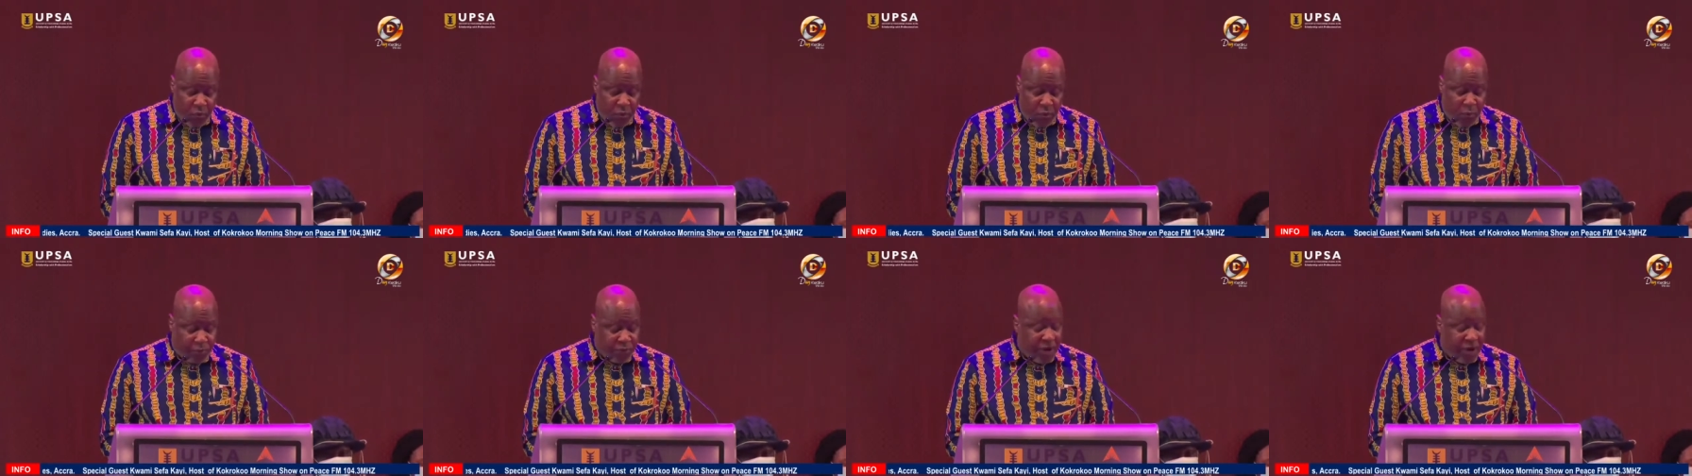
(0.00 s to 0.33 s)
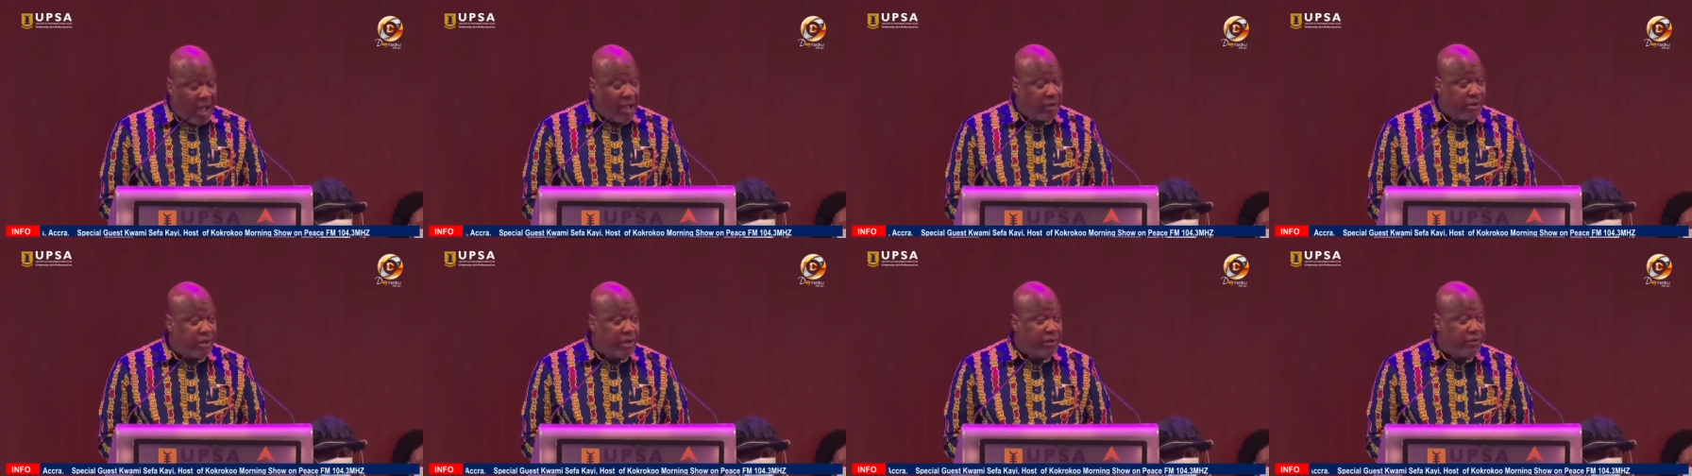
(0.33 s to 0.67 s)
we
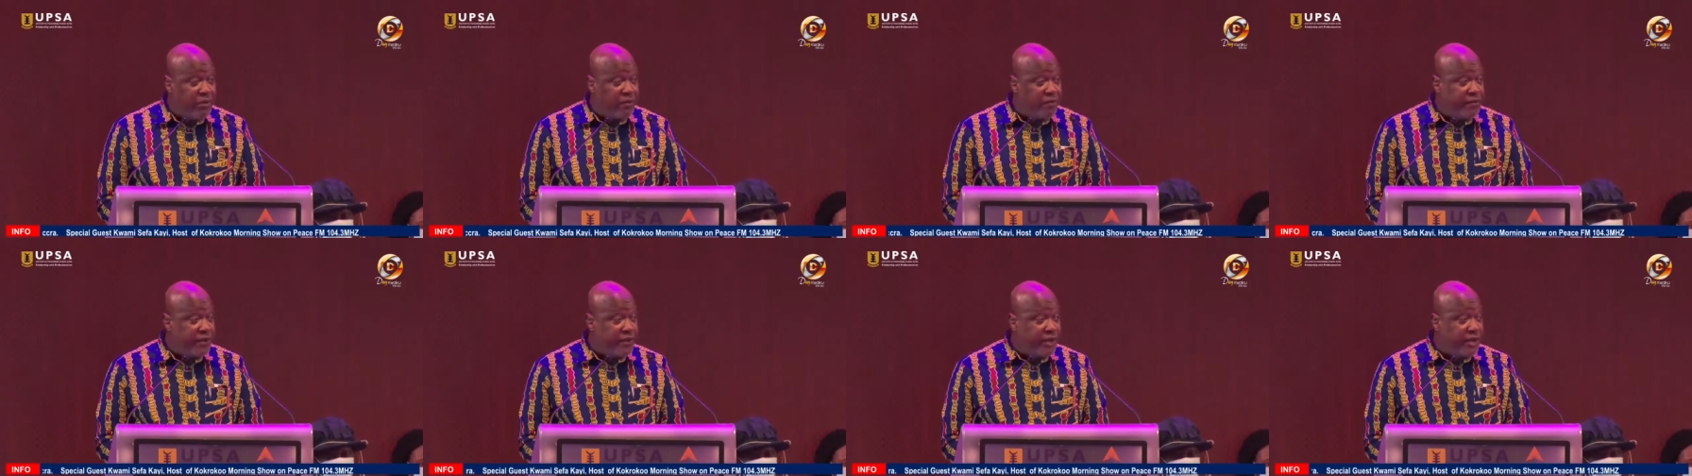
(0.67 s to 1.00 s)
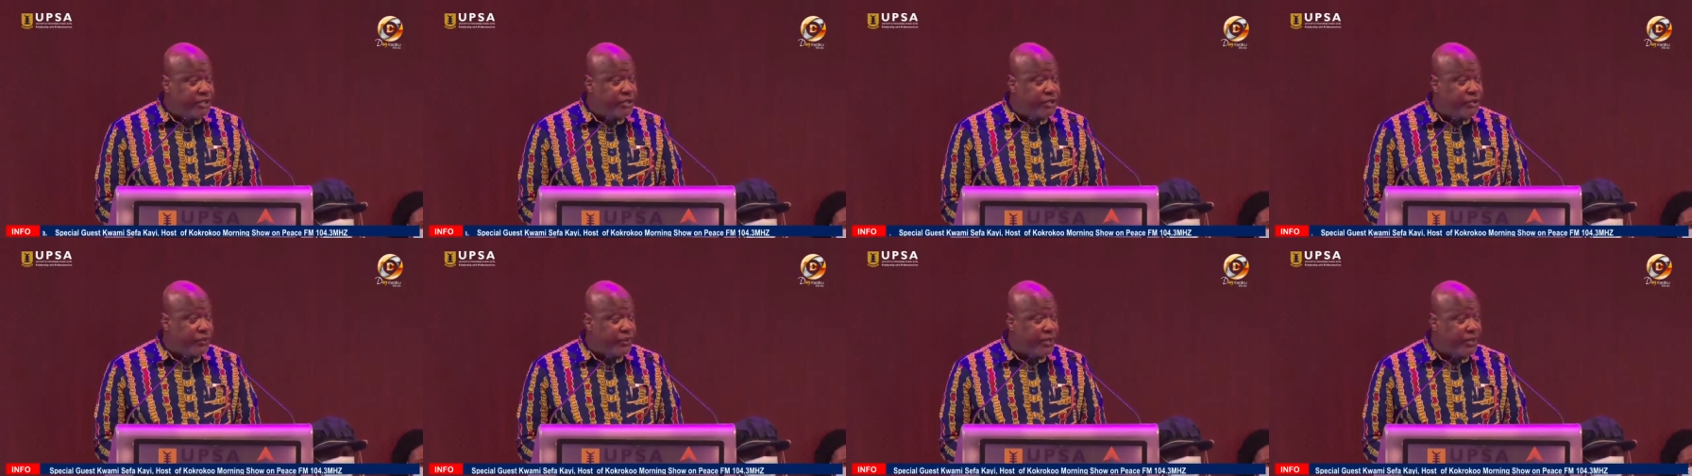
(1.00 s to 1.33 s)
proudly
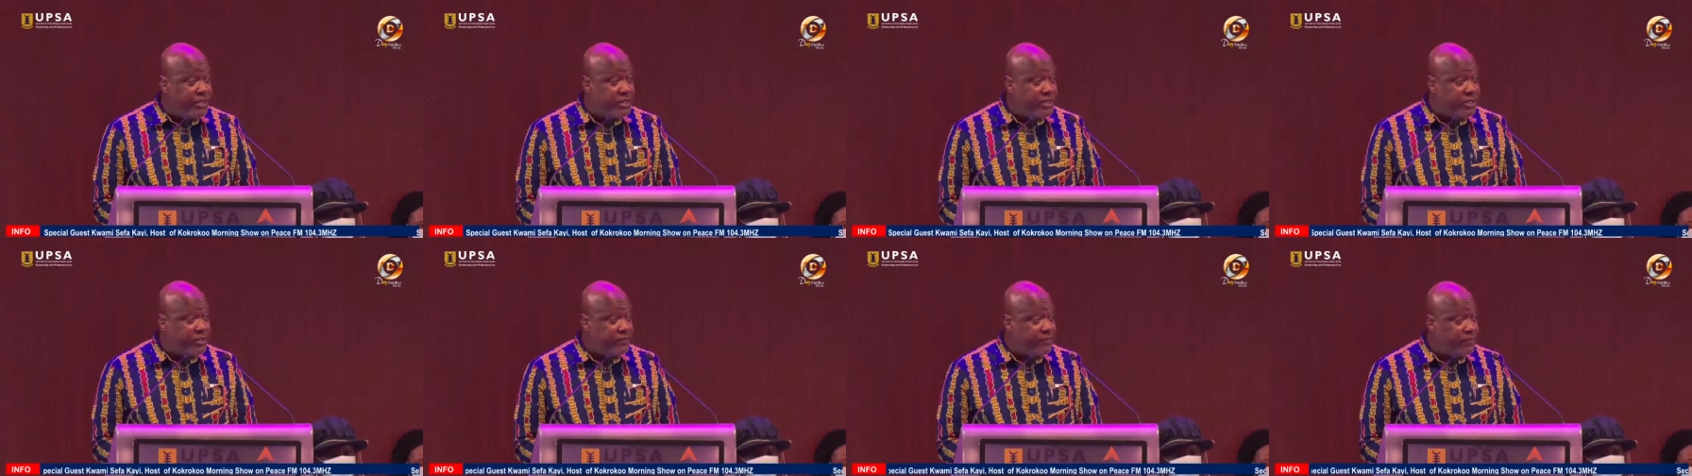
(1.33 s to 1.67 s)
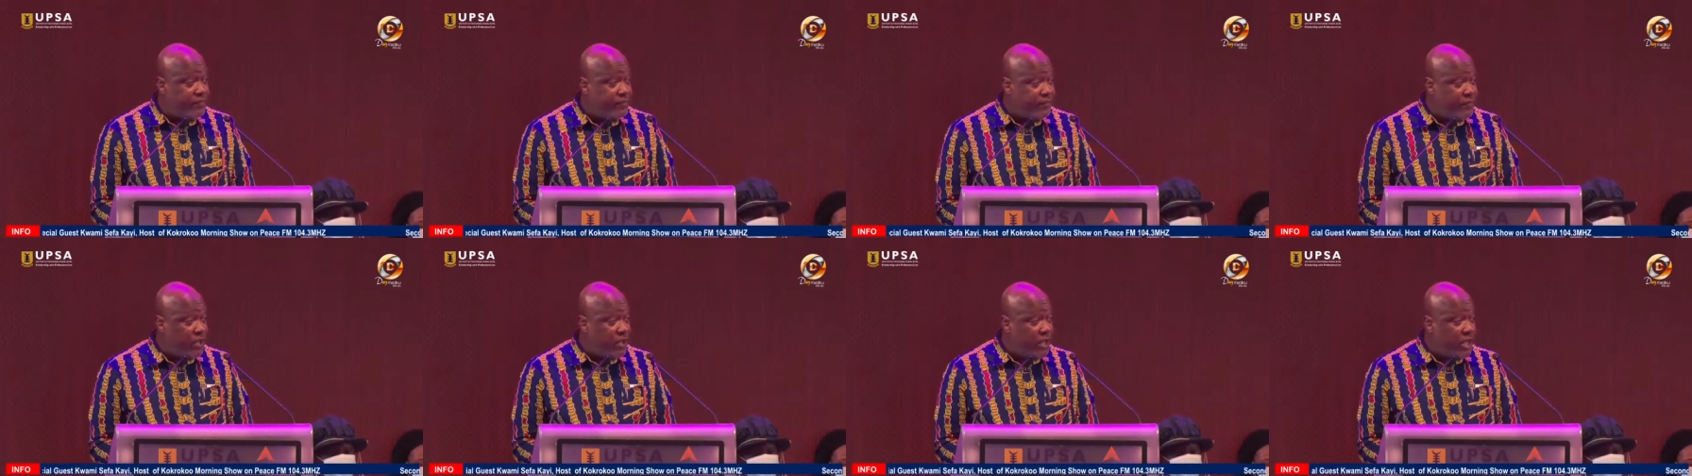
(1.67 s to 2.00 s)
refer to it
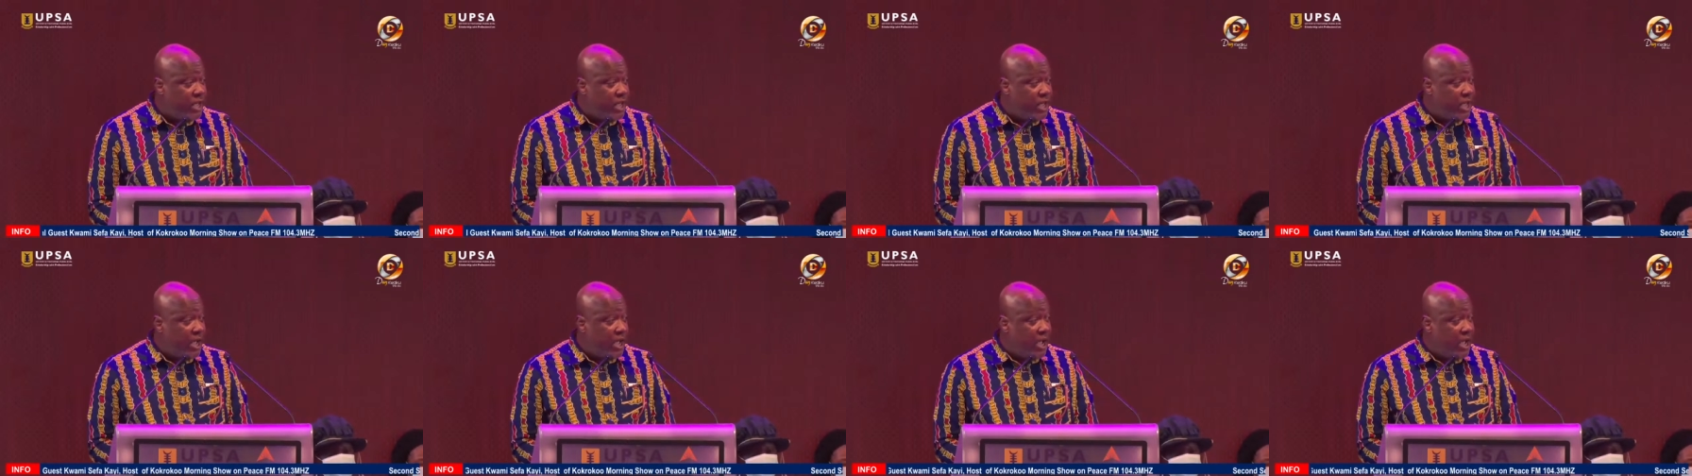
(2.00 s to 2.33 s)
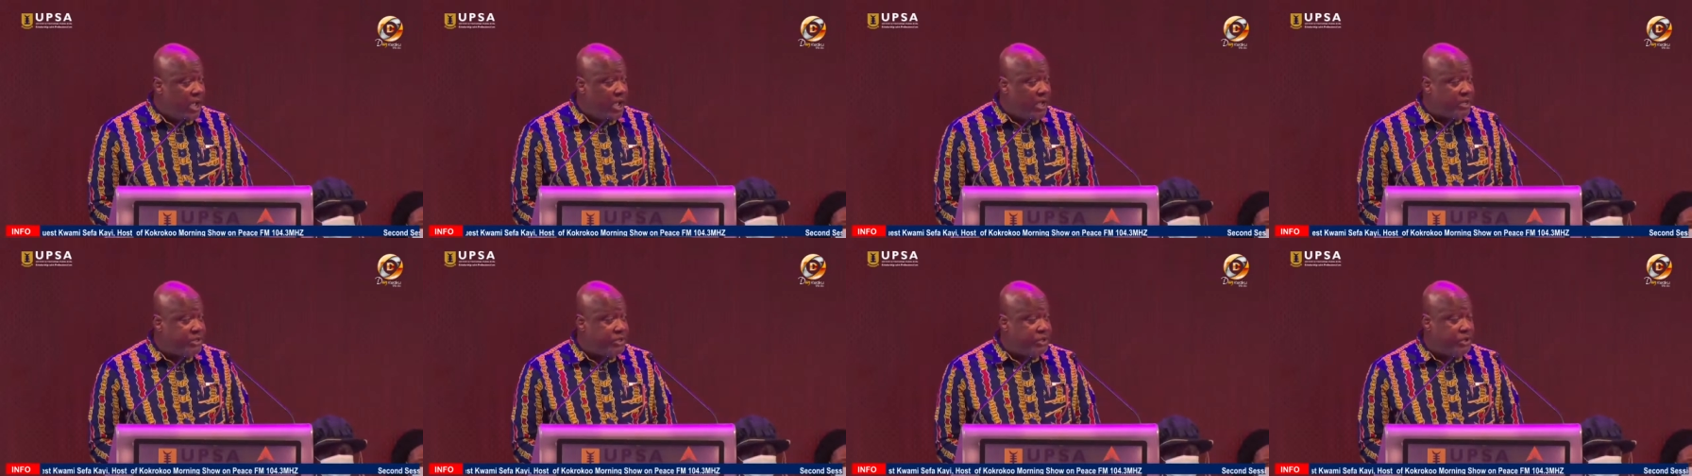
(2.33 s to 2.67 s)

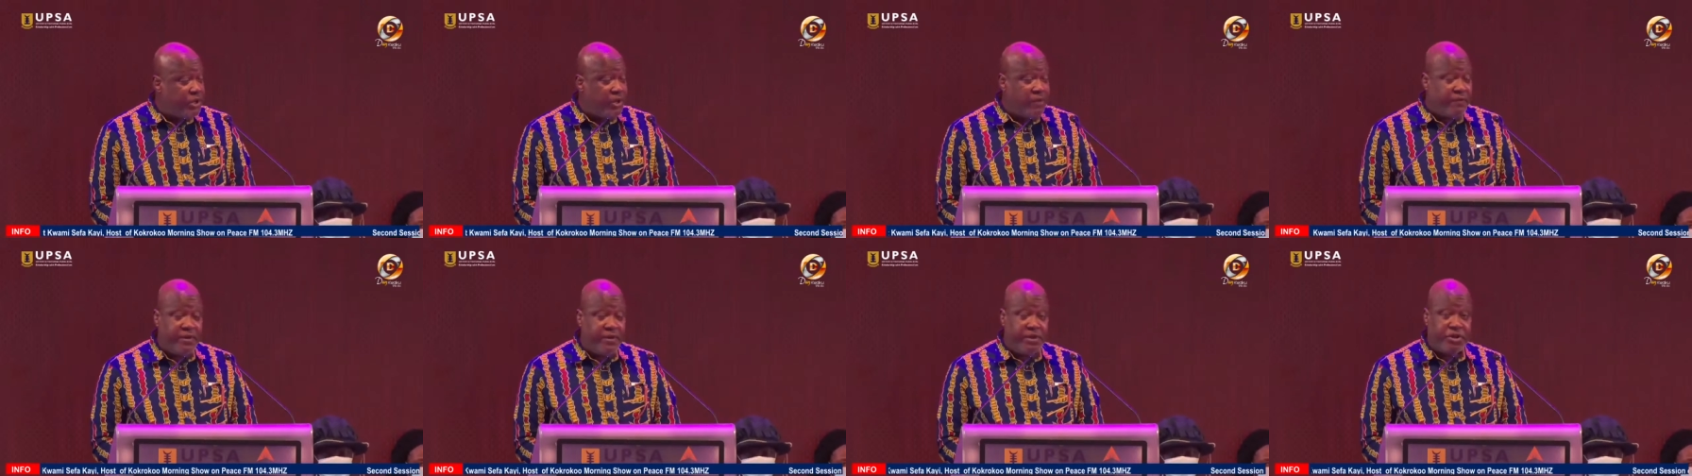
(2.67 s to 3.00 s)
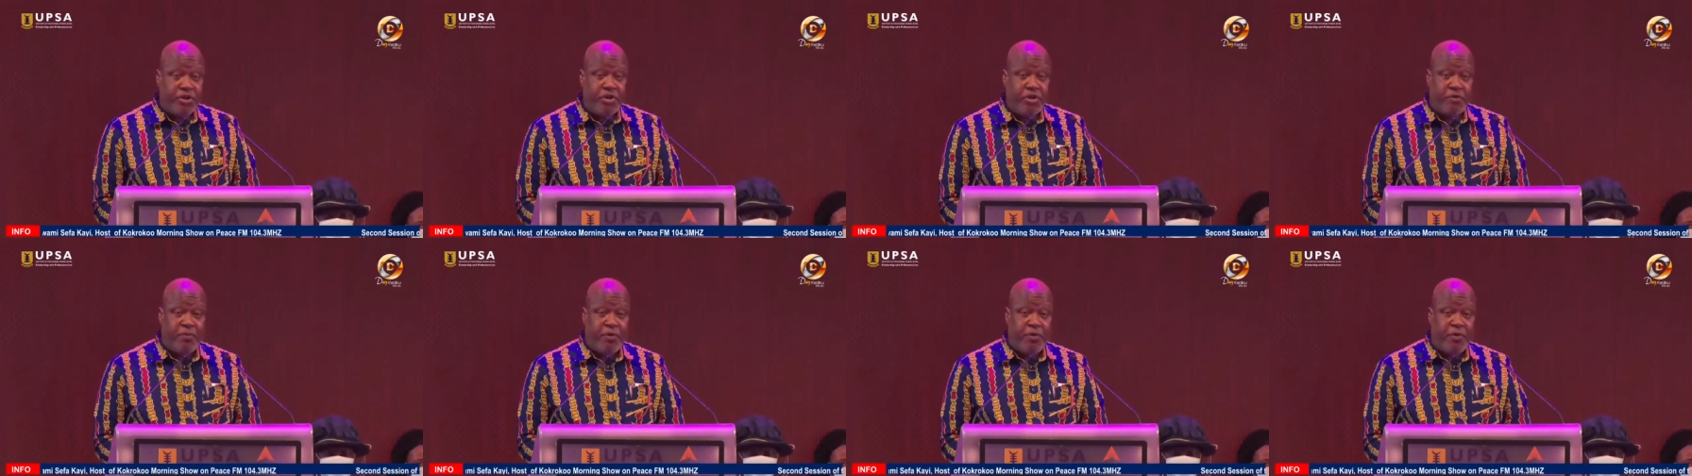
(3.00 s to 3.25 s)
as the University